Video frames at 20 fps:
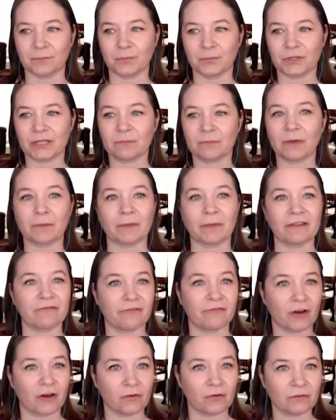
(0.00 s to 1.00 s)
put them on my
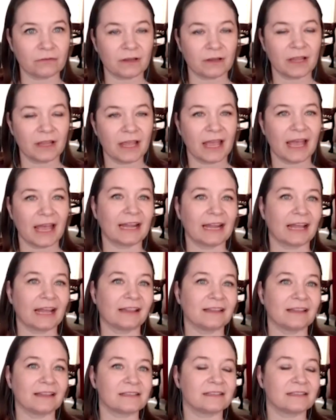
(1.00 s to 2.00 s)
phone and i
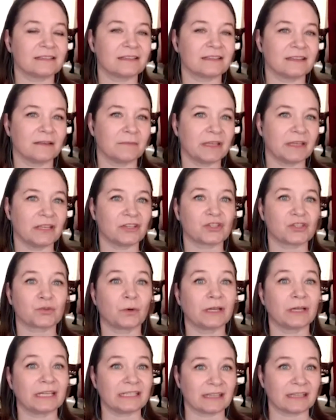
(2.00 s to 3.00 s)
listen to them each
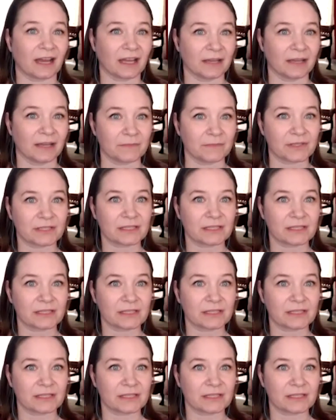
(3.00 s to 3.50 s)
20 times